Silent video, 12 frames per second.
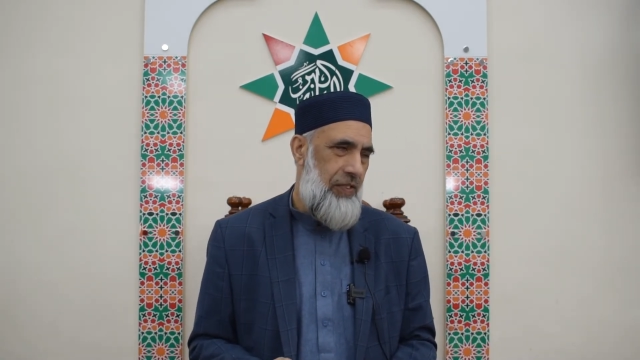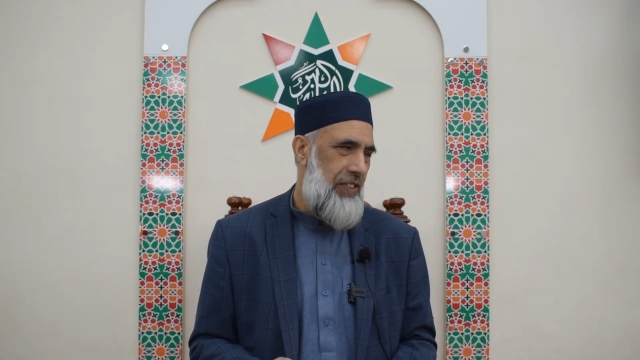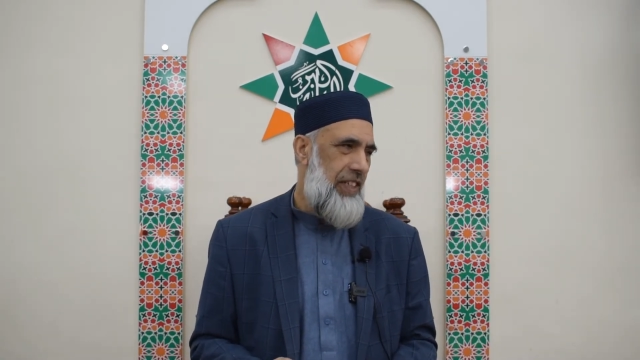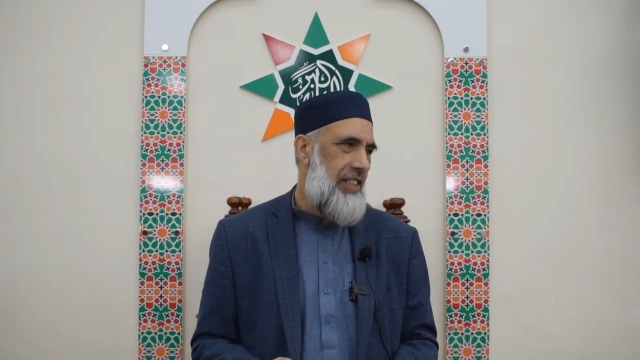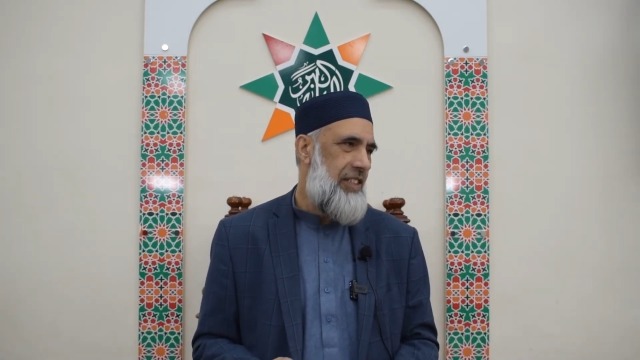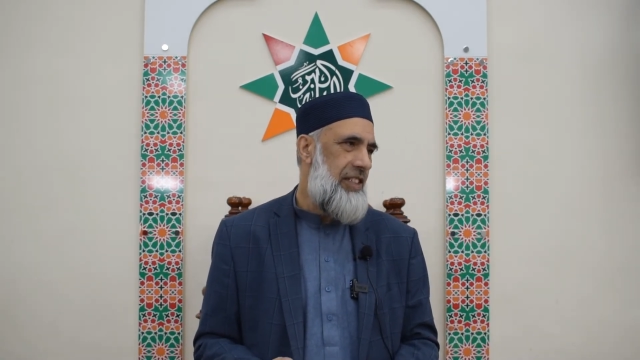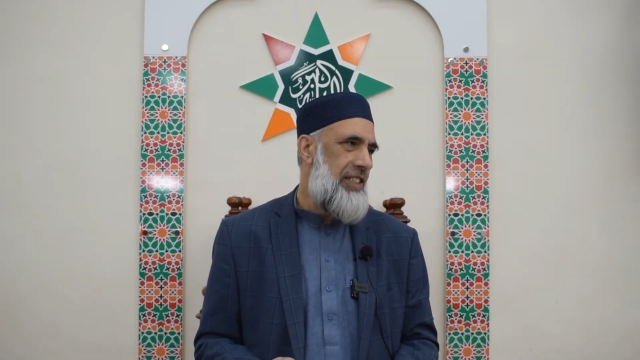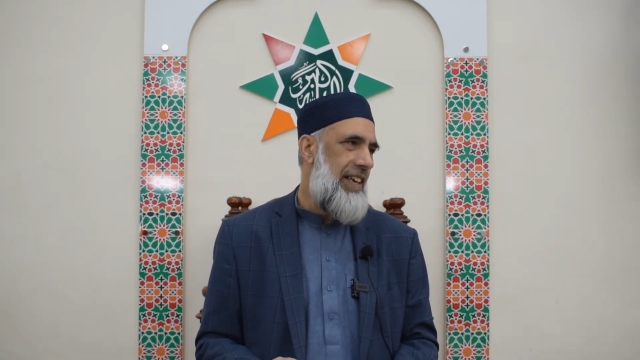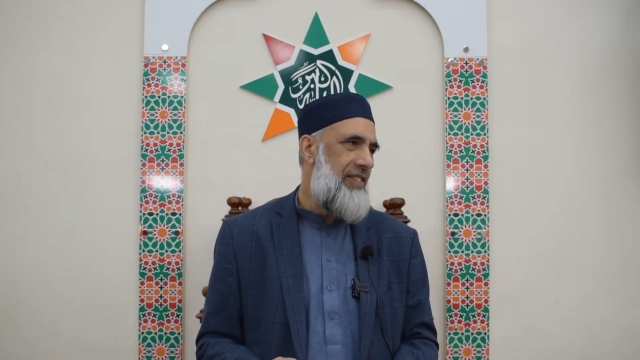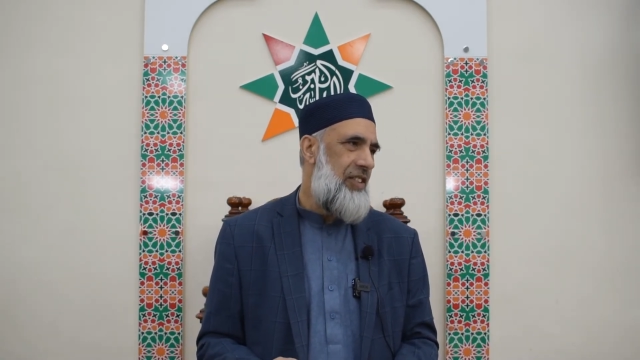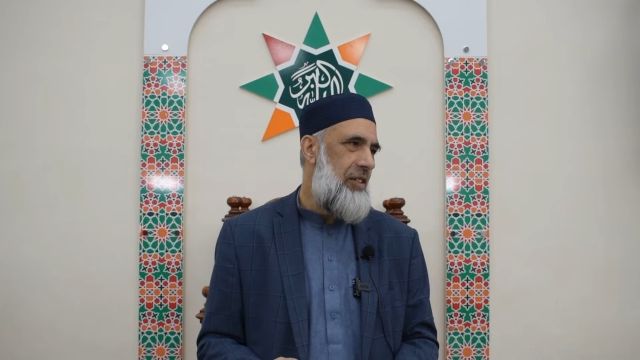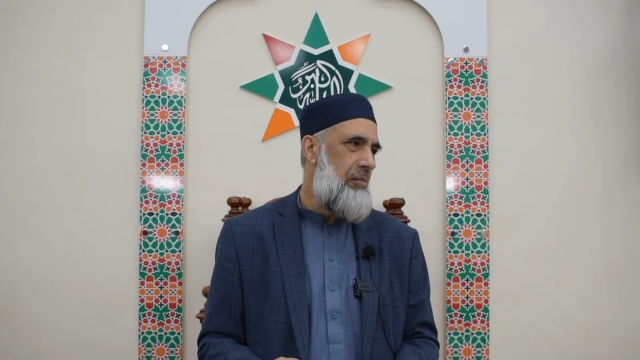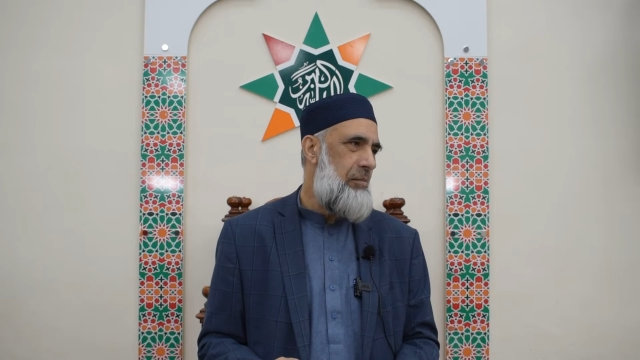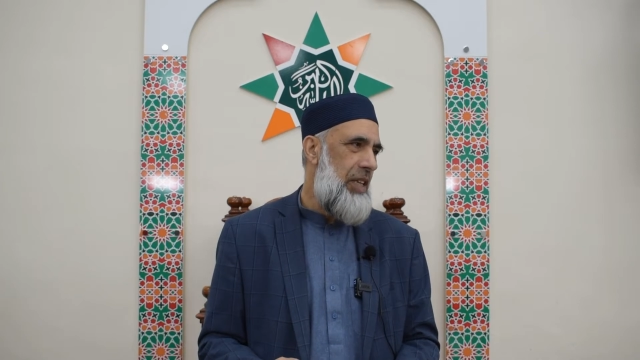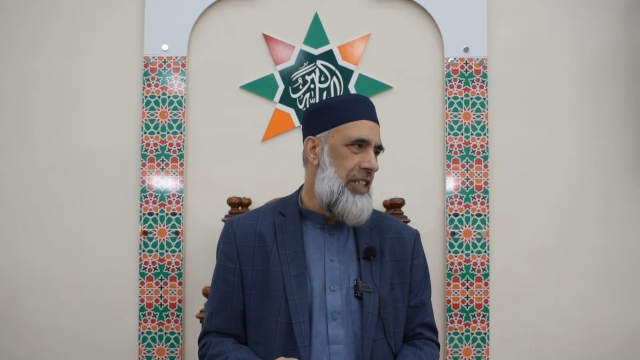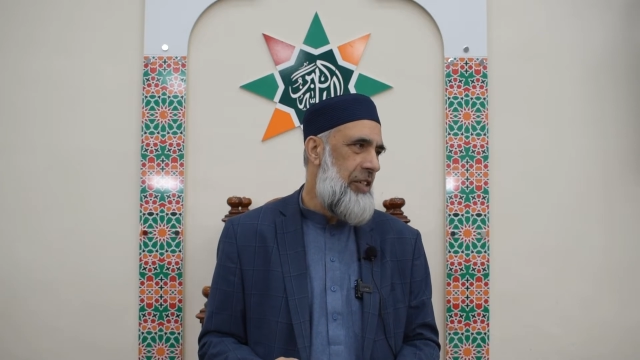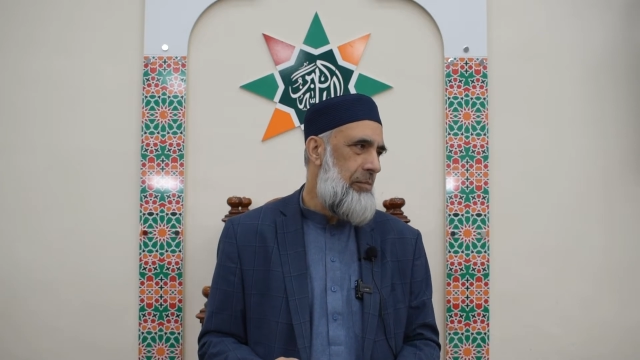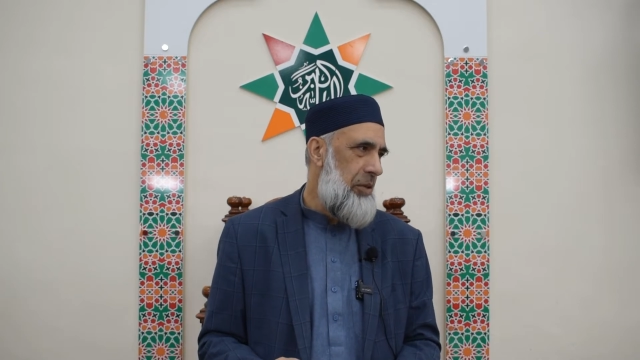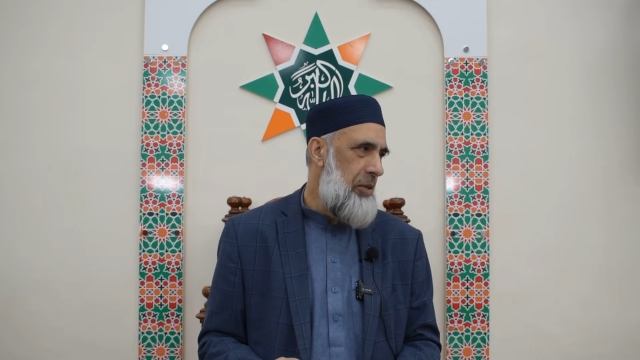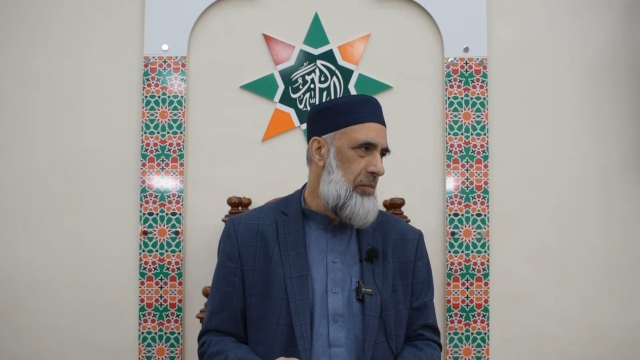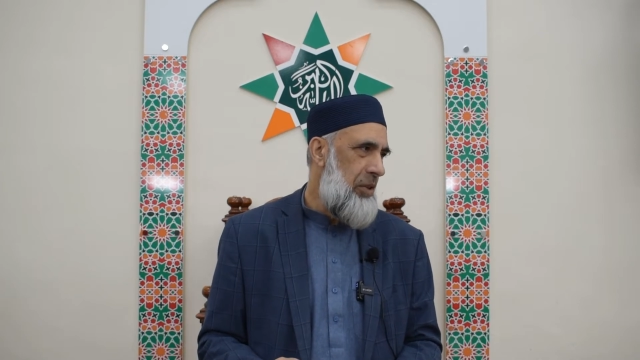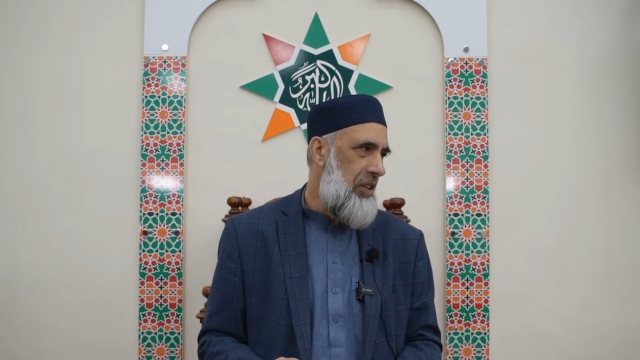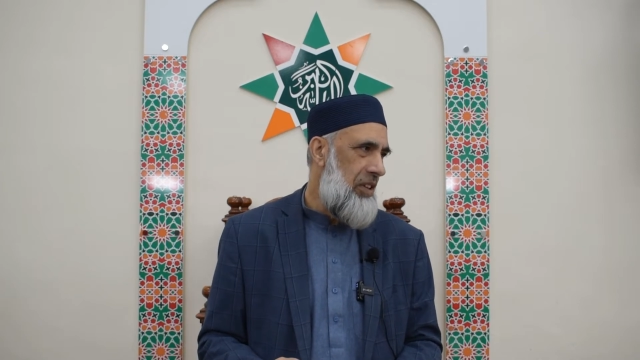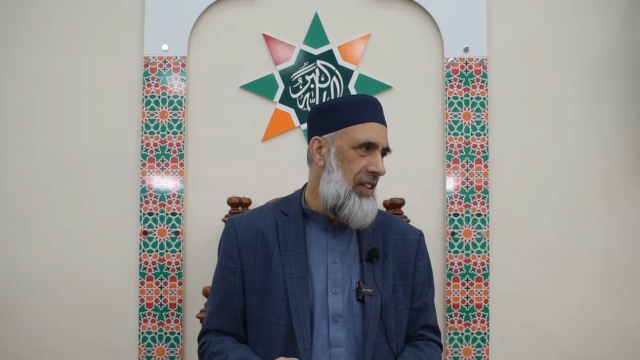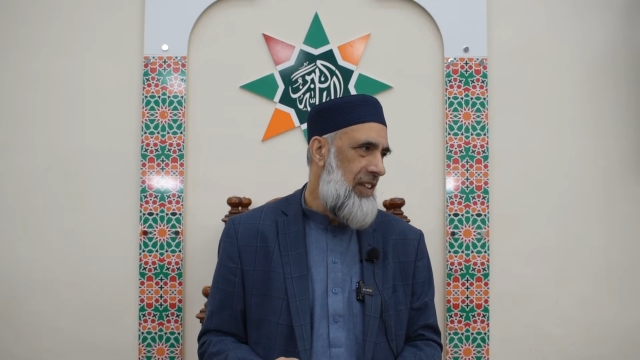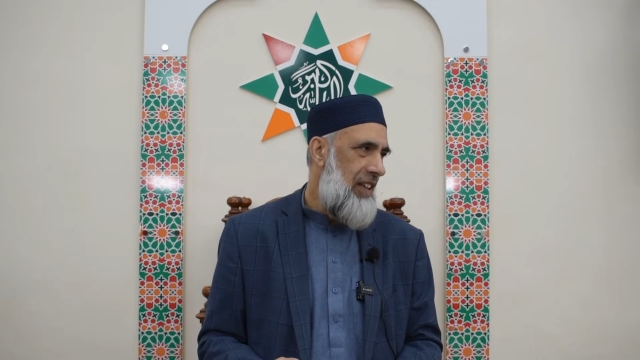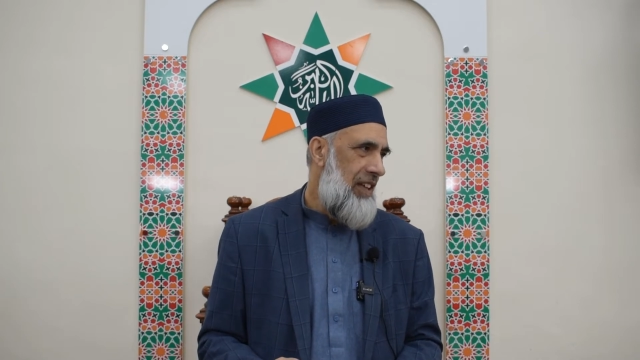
67 million people.